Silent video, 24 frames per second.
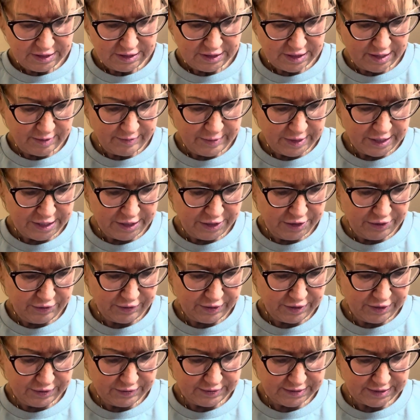I mean, and you
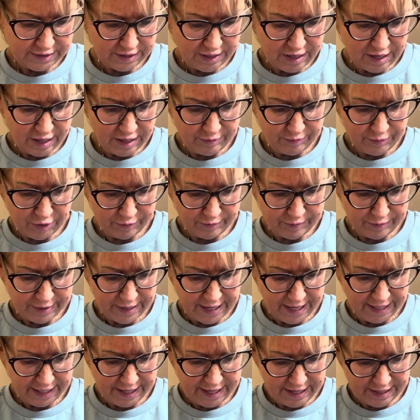could use a cotton ball, but
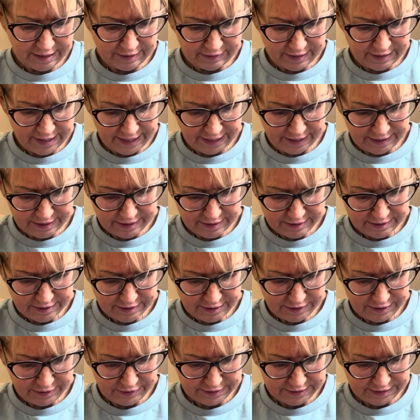I kind of like
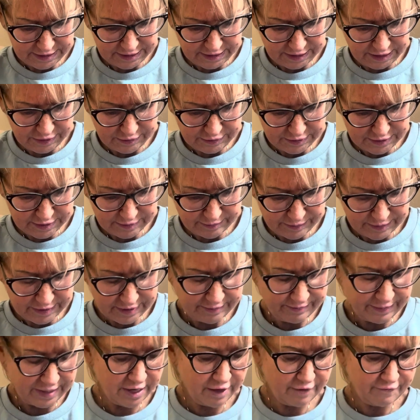using the Q-tip, and
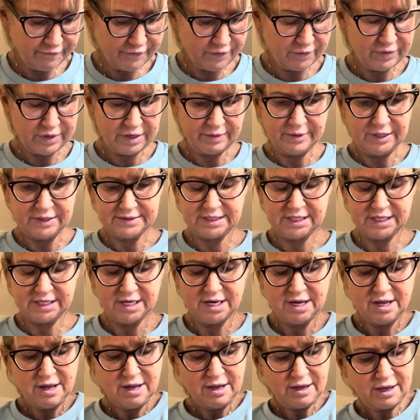I'm careful when I'm using it.
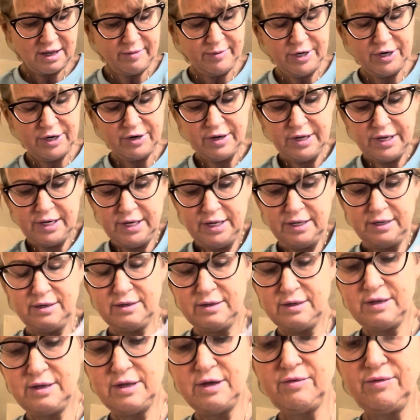Come here, honey.
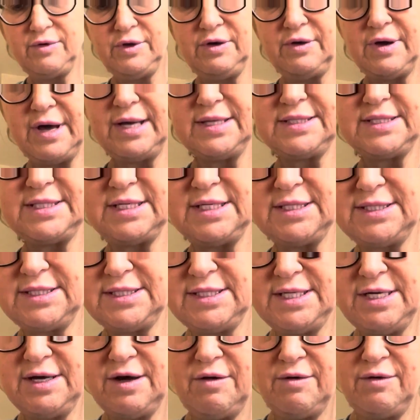Now, you got to sit
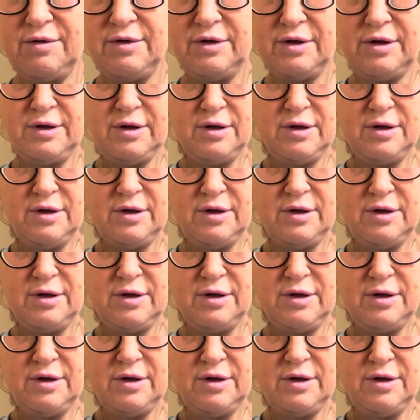still.